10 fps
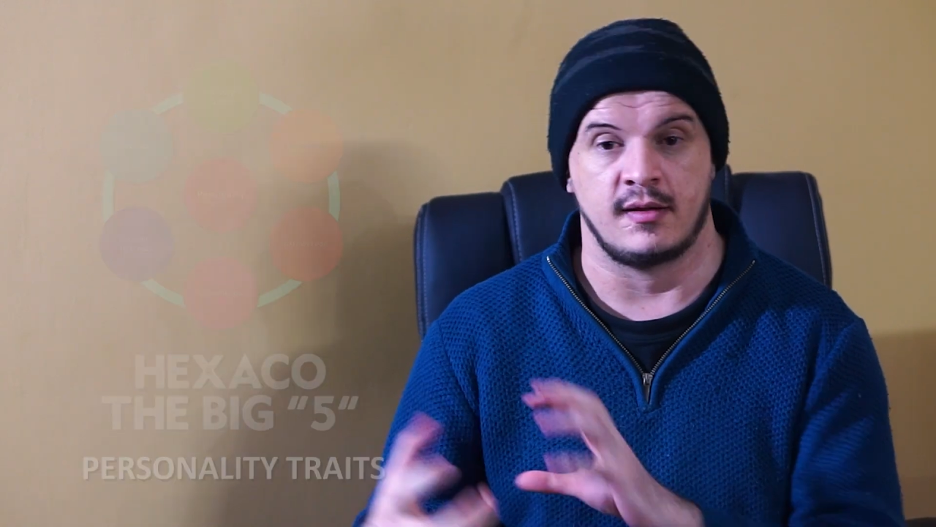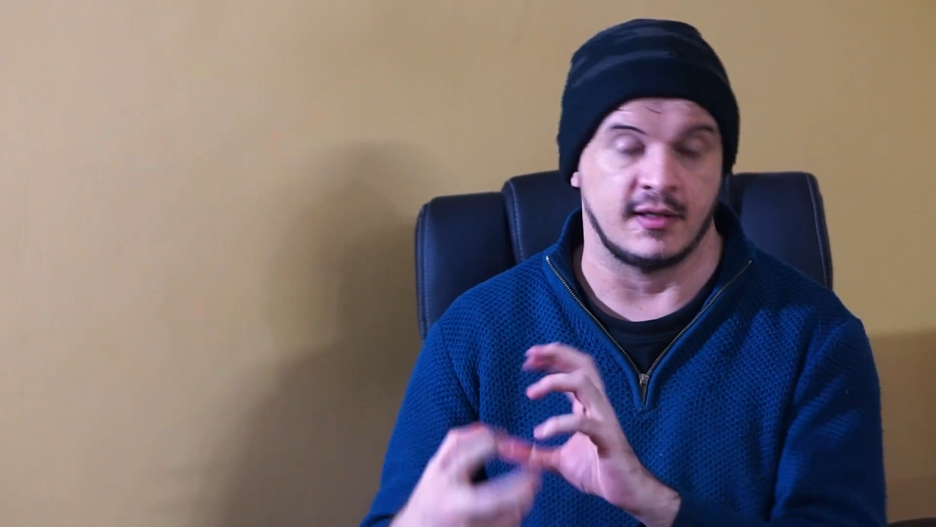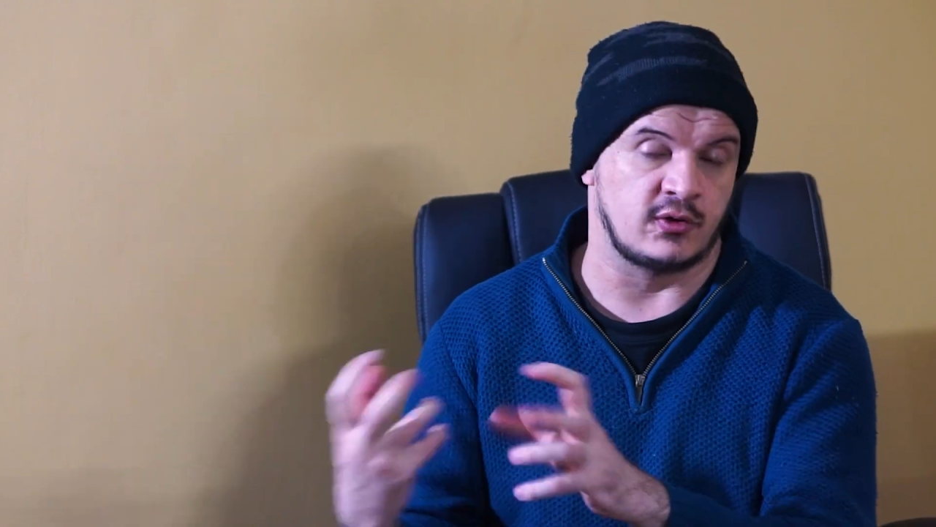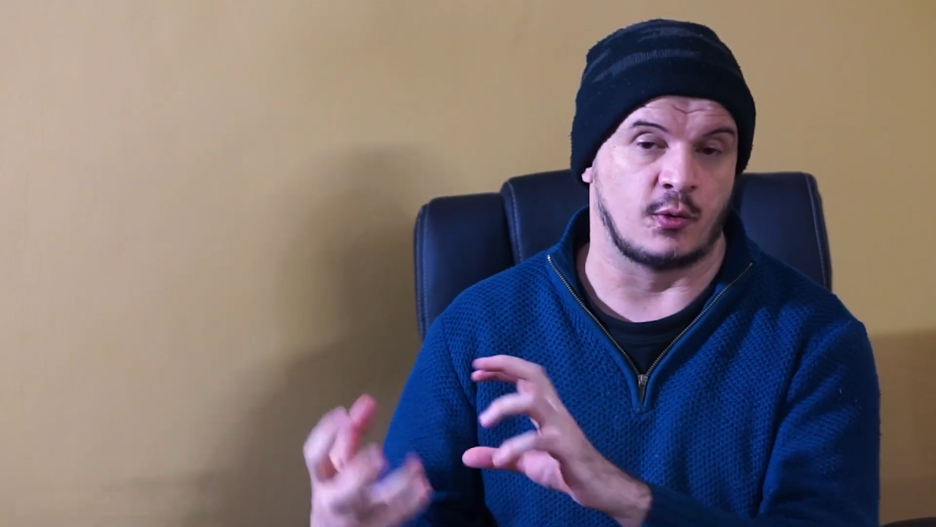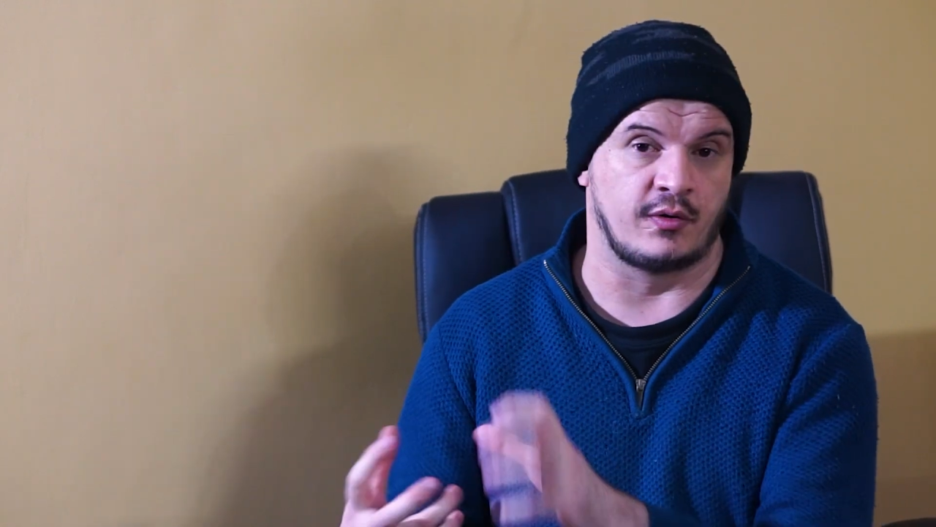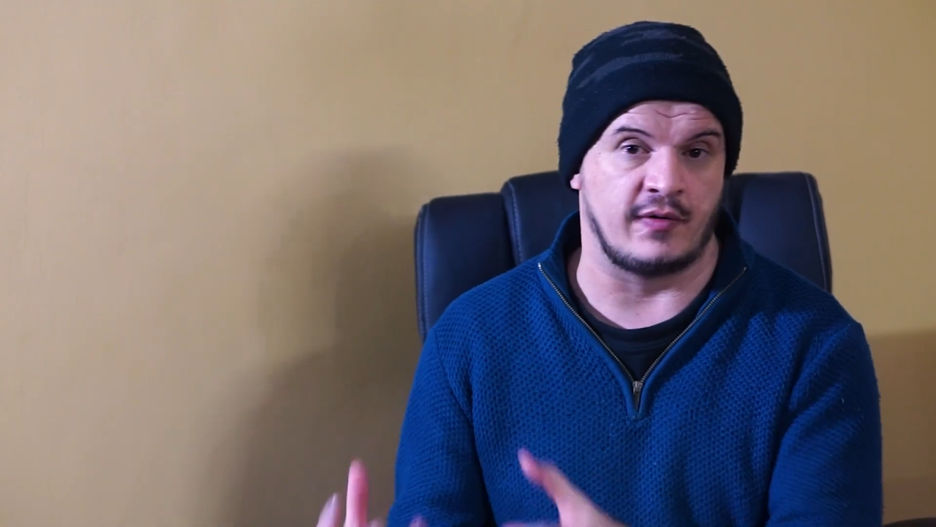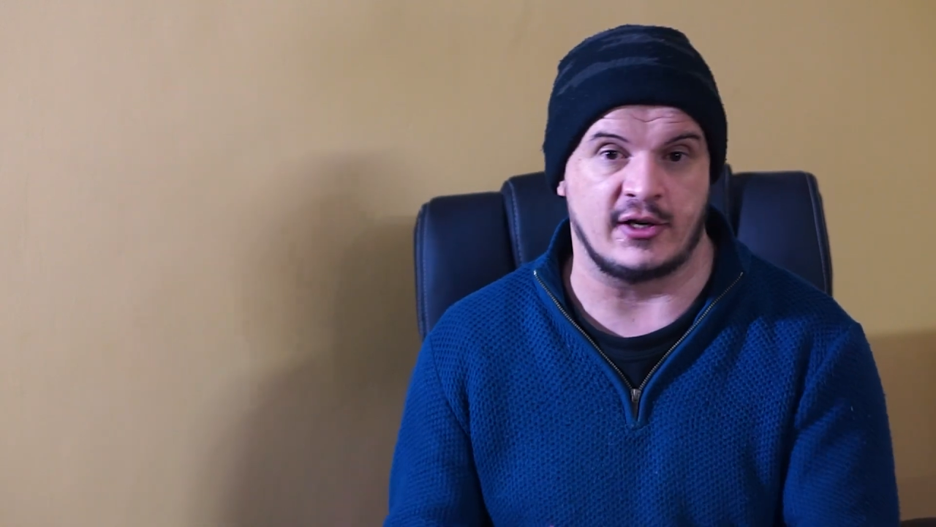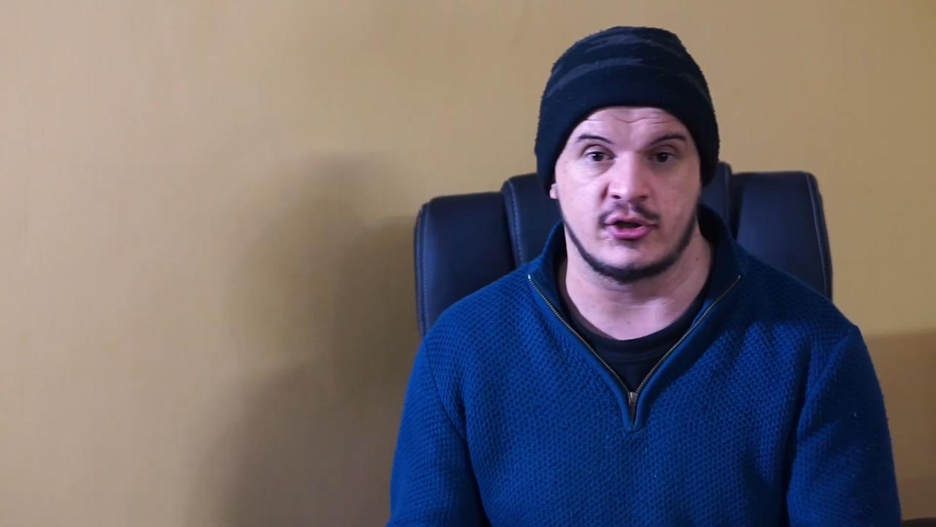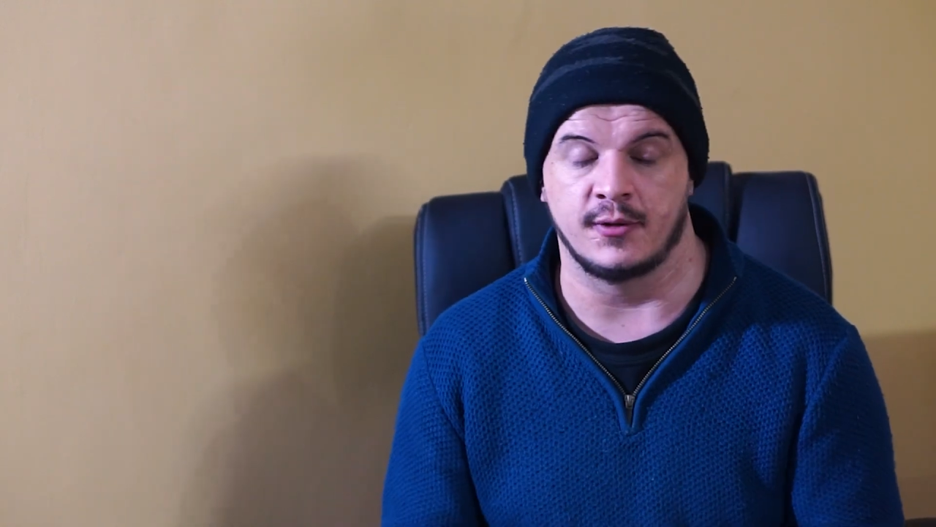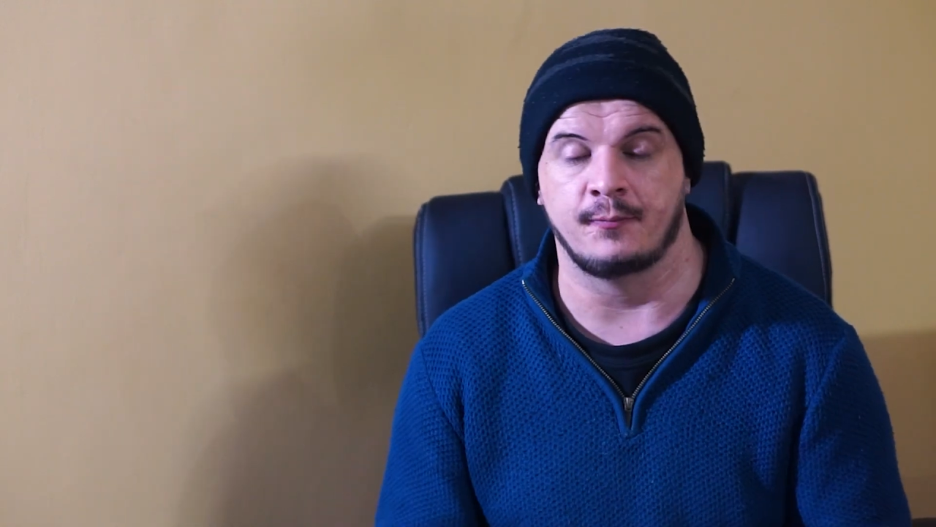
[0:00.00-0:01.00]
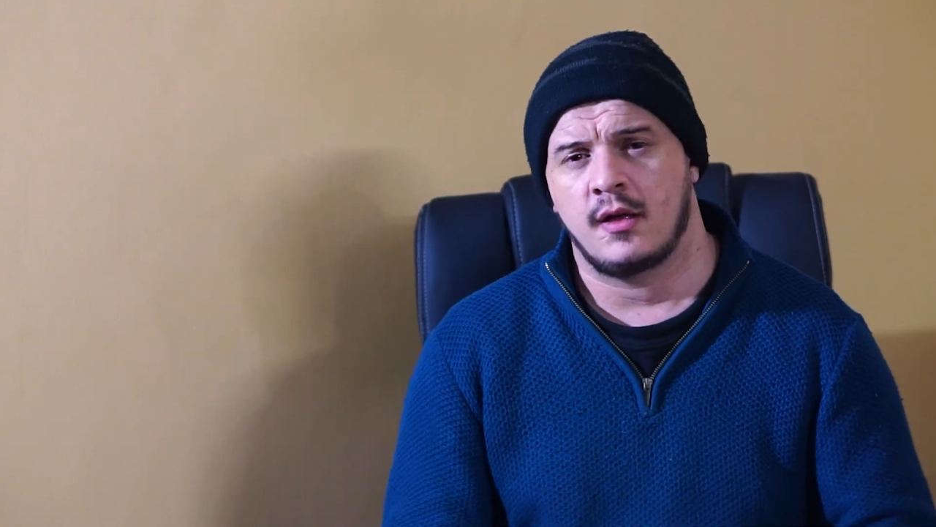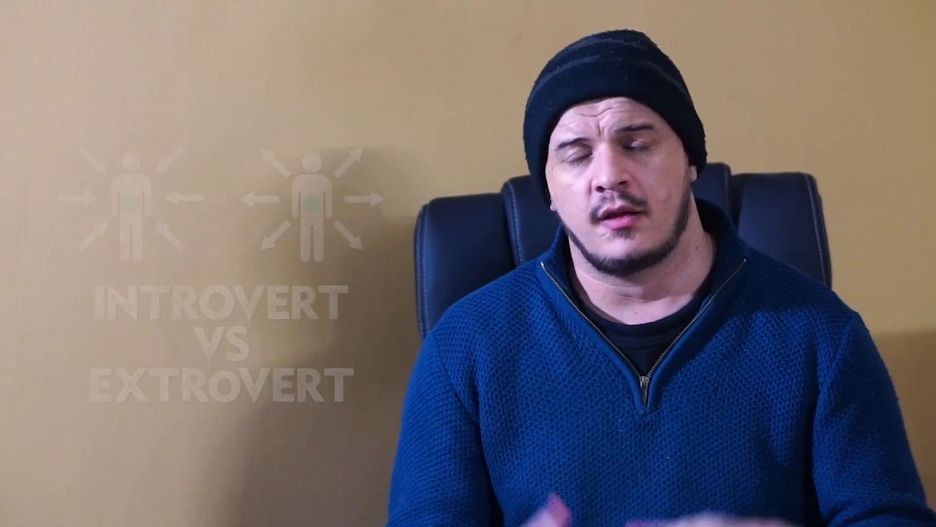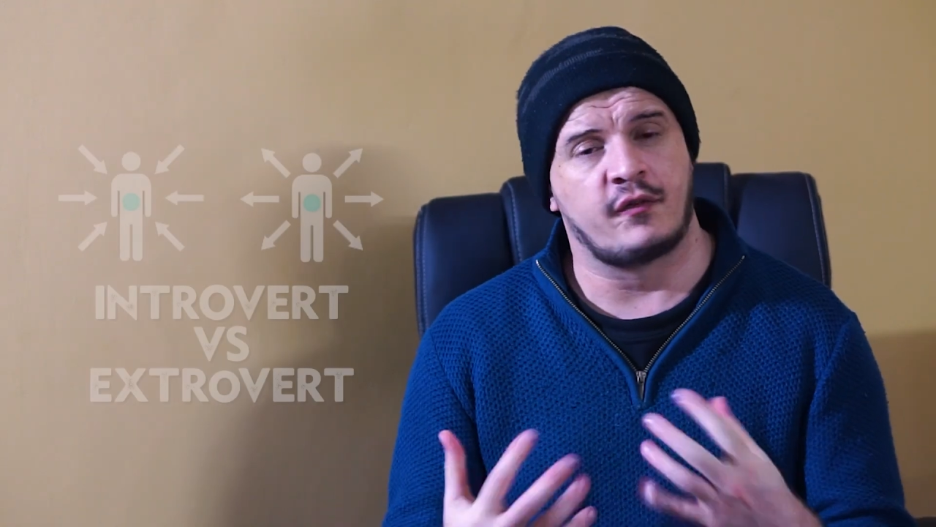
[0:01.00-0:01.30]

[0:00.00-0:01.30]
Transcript: this sort of fashion.